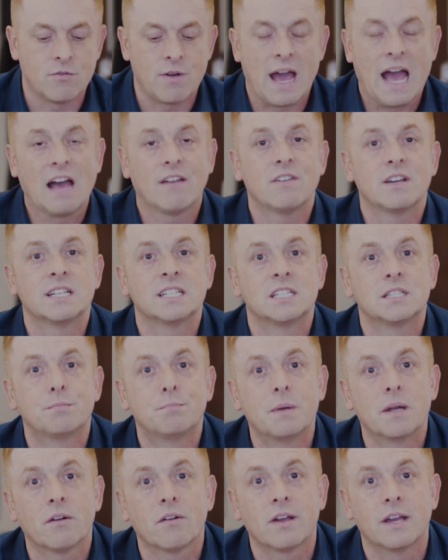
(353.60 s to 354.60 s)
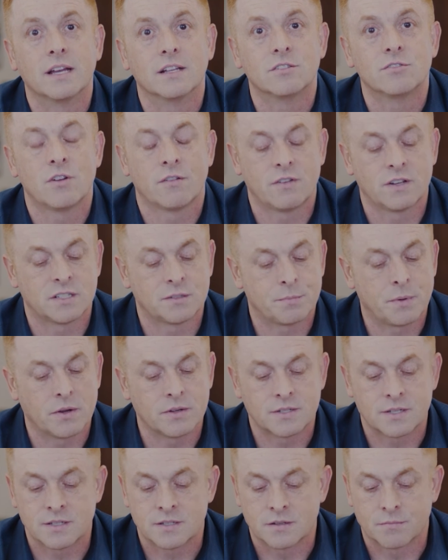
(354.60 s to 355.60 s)
You have experience. You have
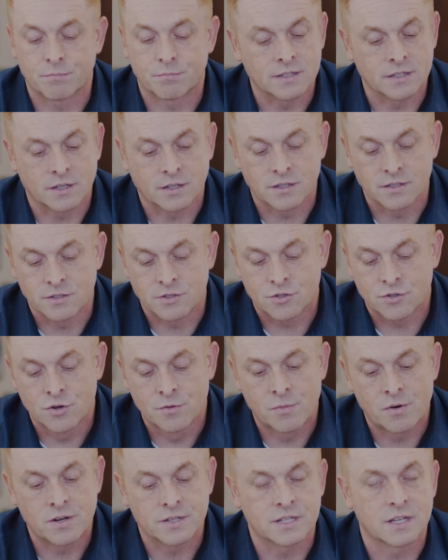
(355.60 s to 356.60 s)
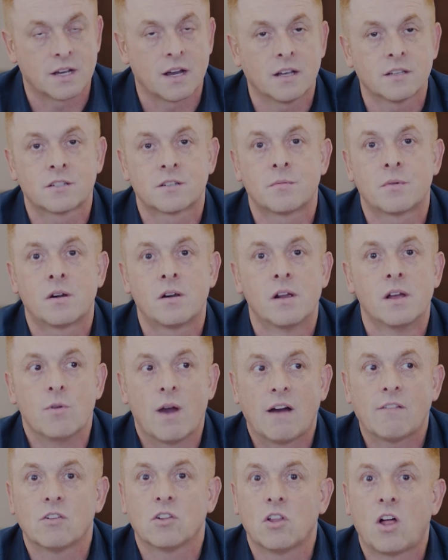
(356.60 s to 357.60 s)
experience as a consumer, as a customer. You
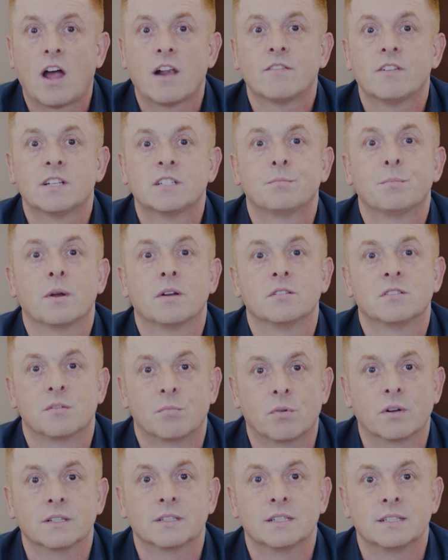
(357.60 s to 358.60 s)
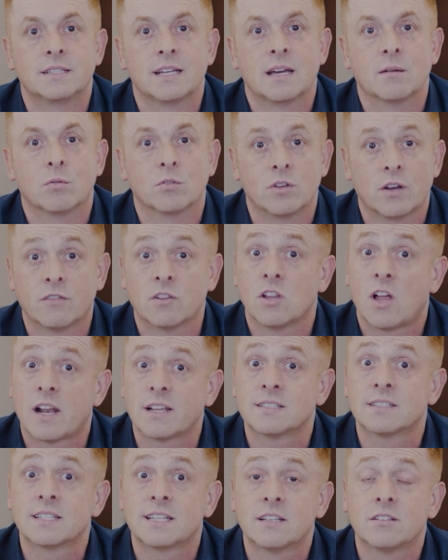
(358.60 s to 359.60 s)
have a lot of experience to bring to the table. You have a lot
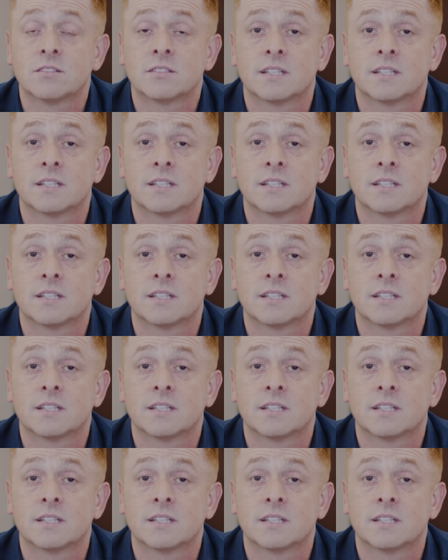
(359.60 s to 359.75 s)
of skill